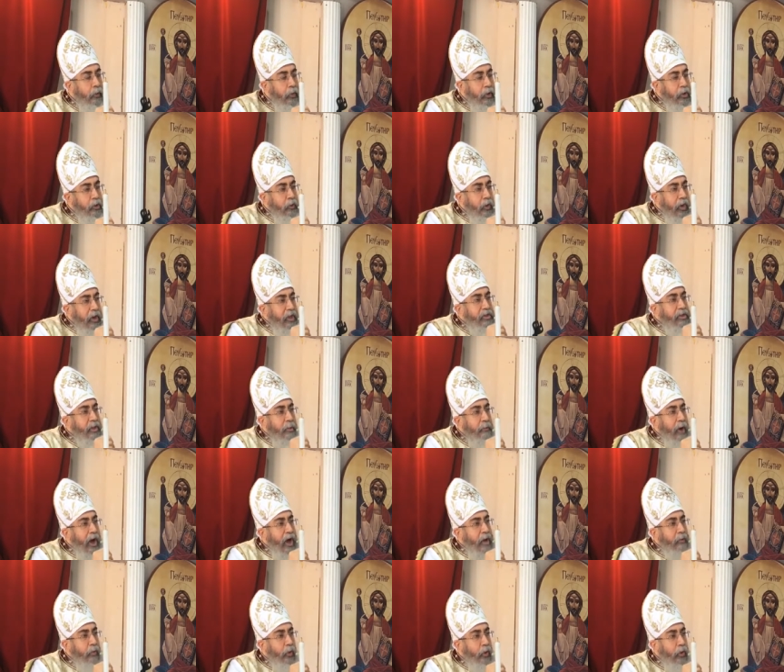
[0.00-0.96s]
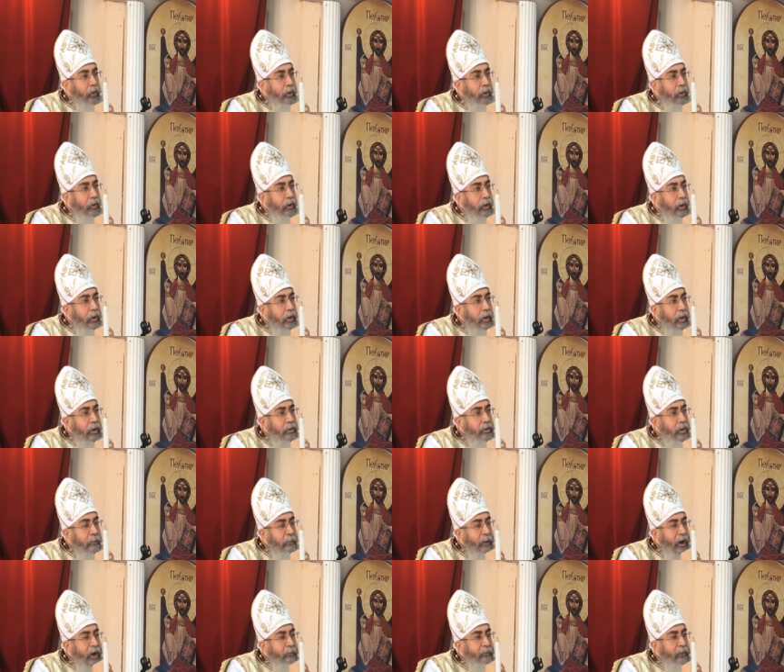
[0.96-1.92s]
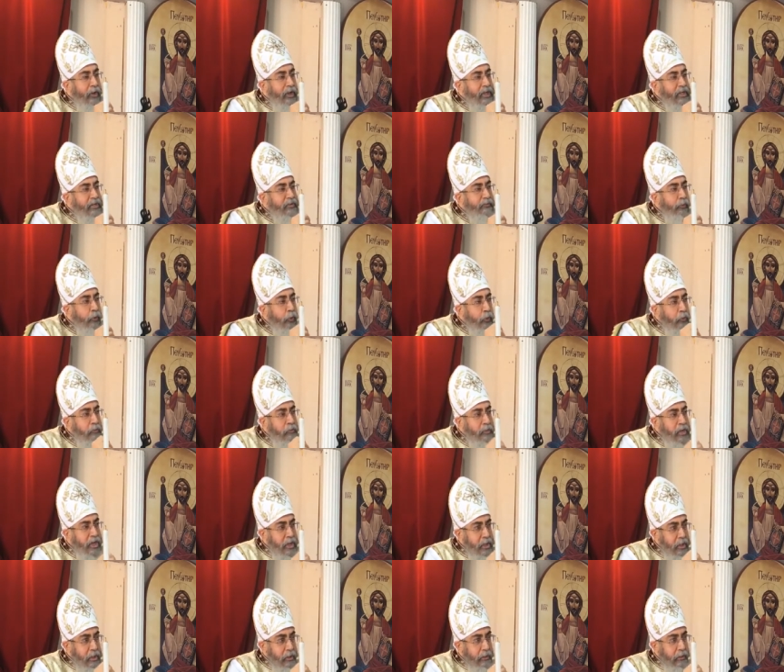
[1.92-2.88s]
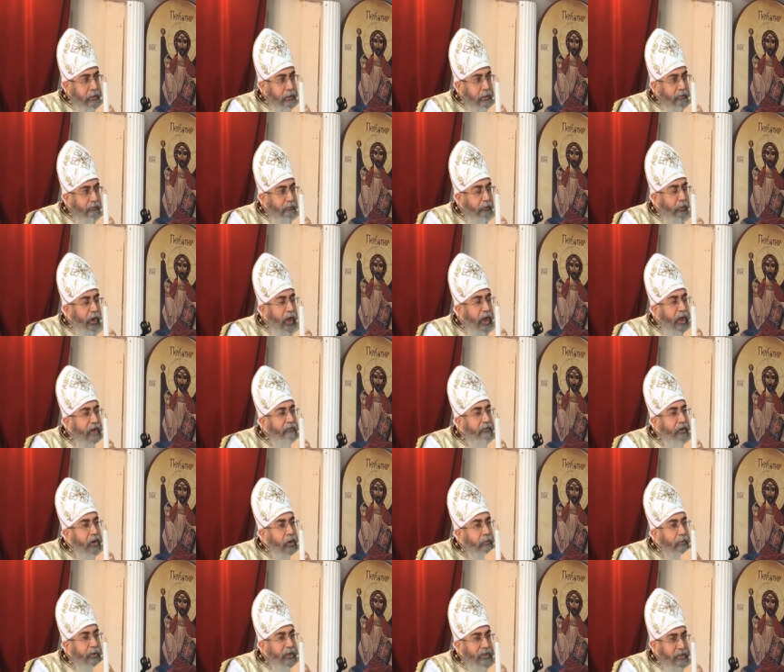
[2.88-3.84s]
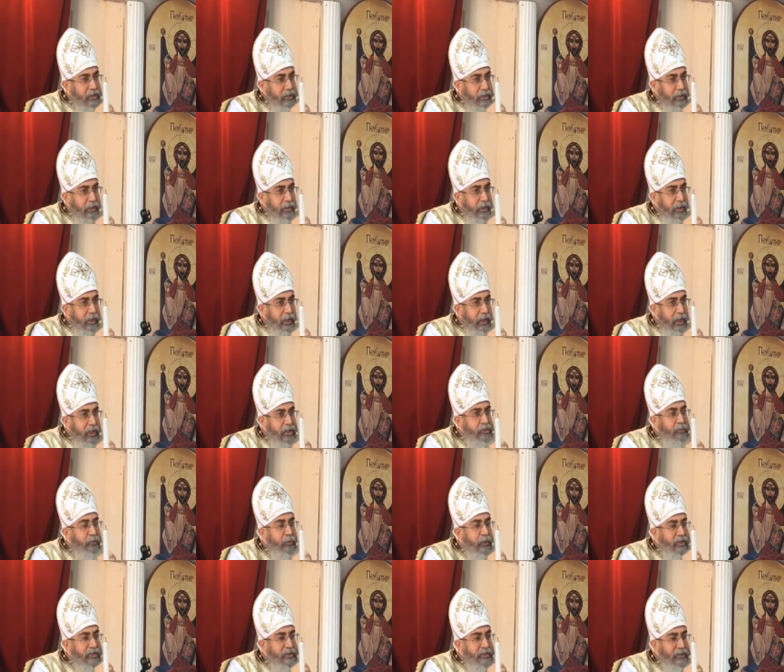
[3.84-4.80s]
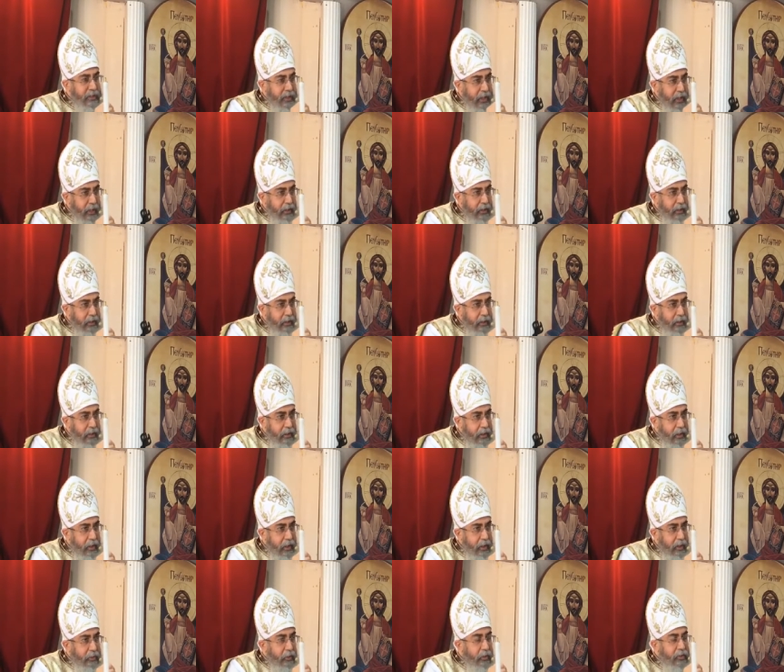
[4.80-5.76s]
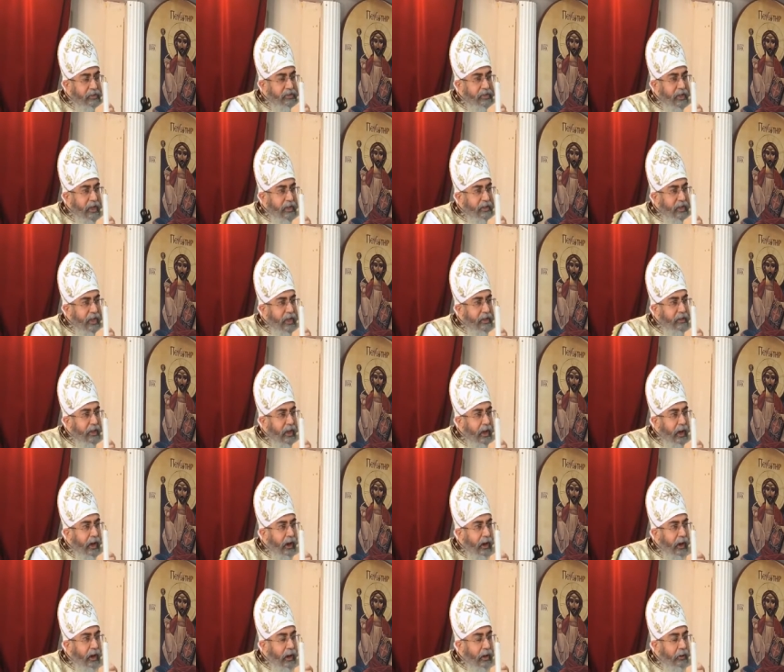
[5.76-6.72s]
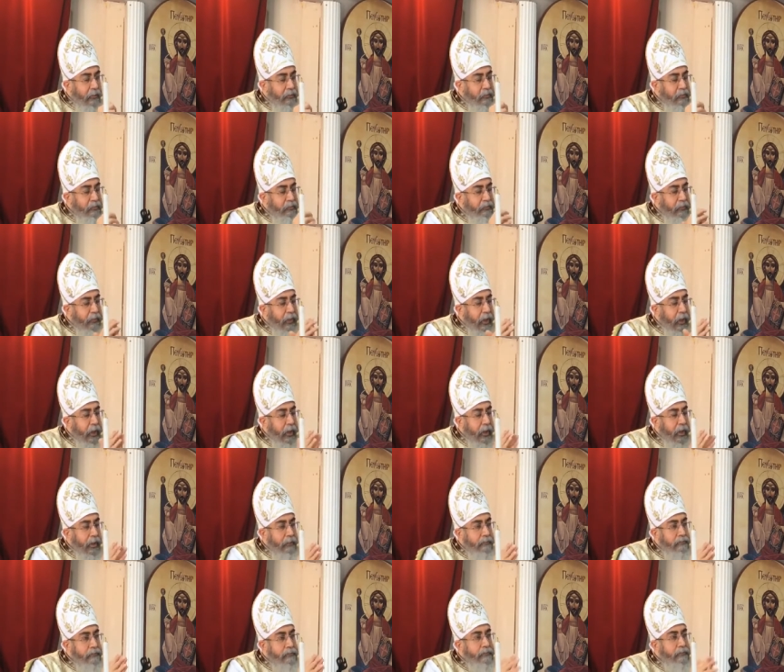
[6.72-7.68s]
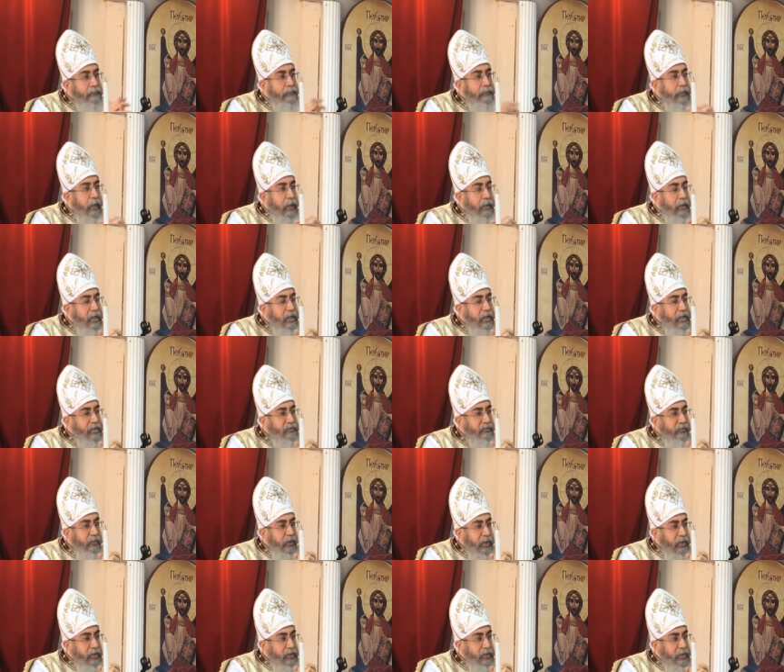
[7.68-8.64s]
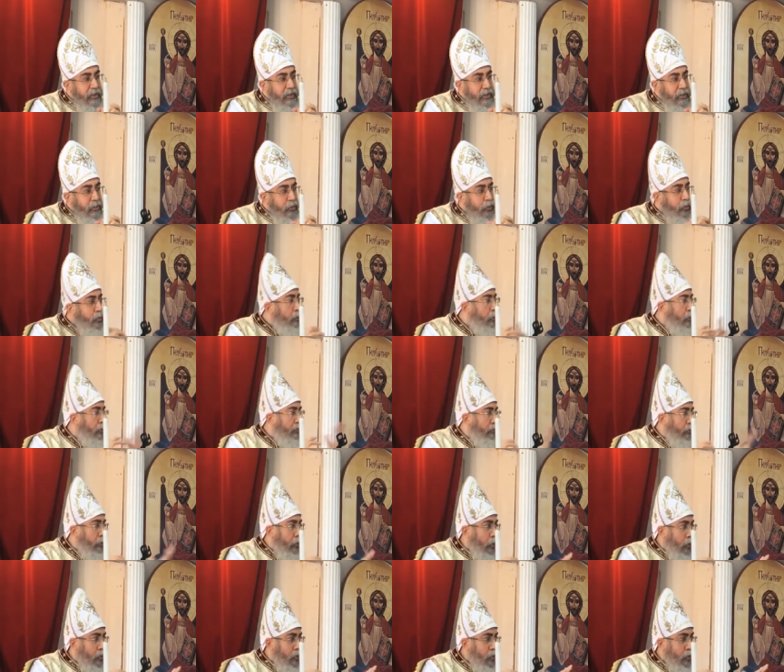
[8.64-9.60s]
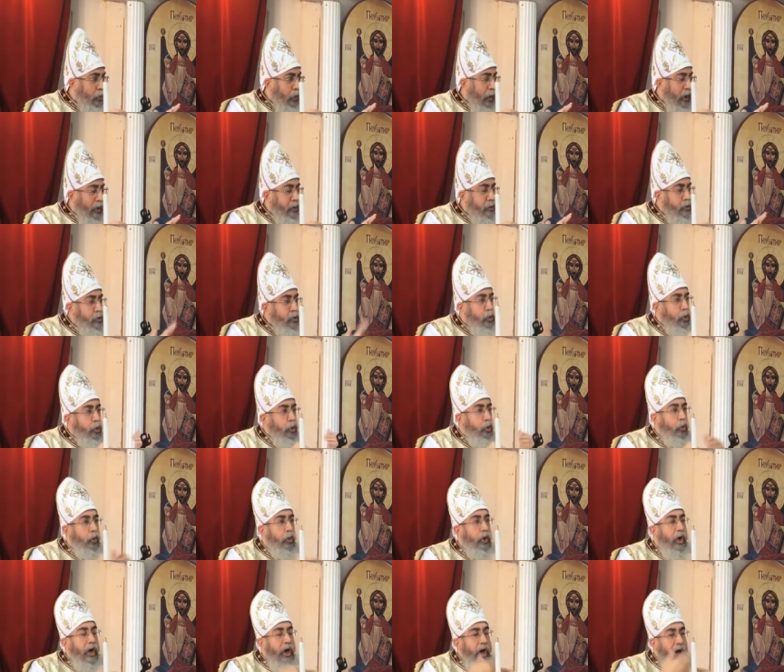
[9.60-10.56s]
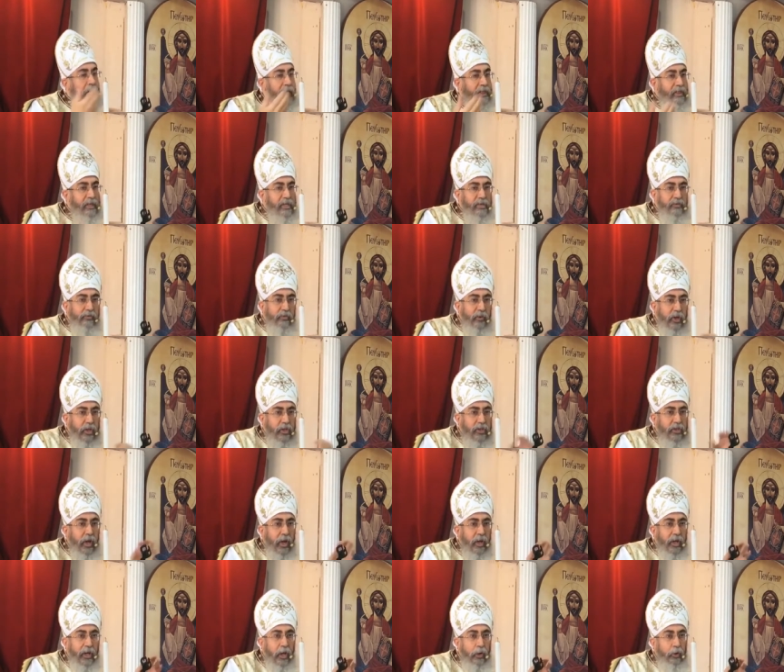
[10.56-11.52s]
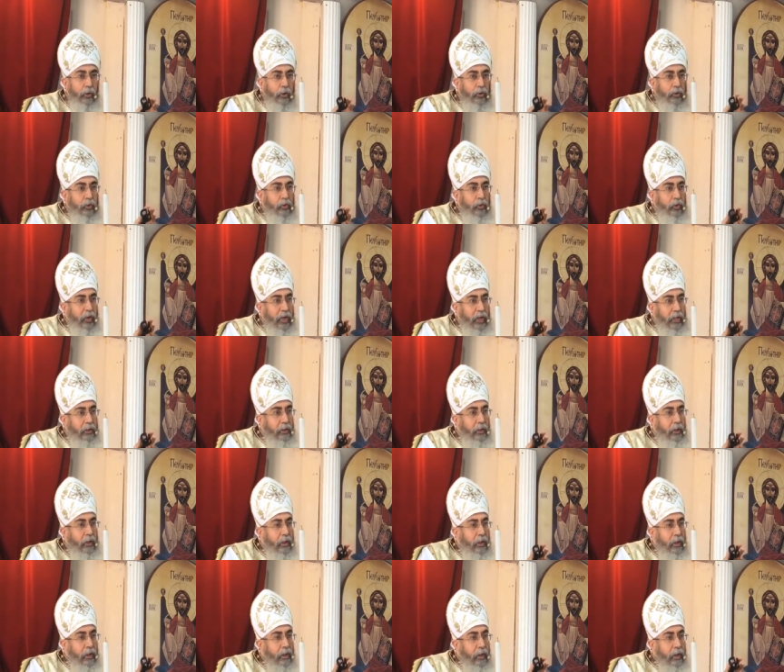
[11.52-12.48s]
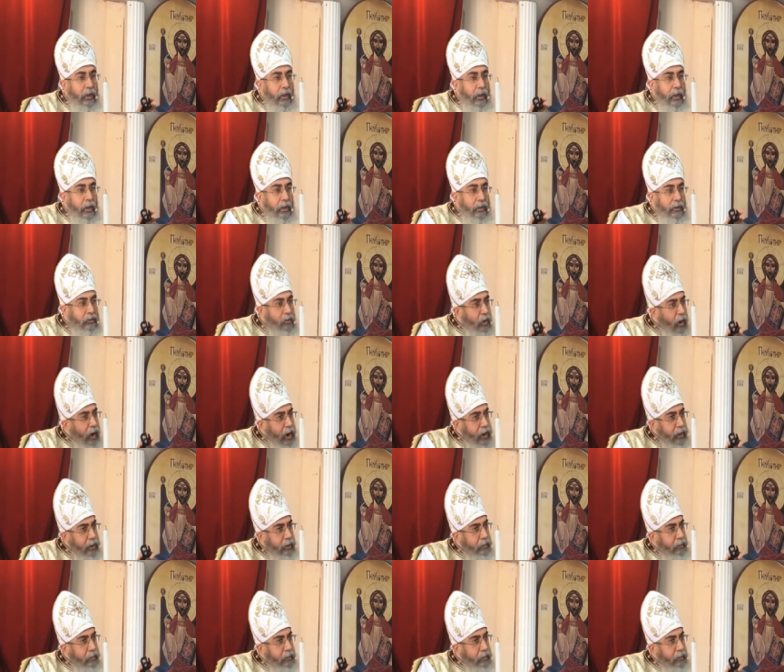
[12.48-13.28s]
When you read the Bible, the Bible is for me, for everybody. It's personal. Don't say that, ah, um, um this verse is suitable for so and so, and this verse I cannot do it. Try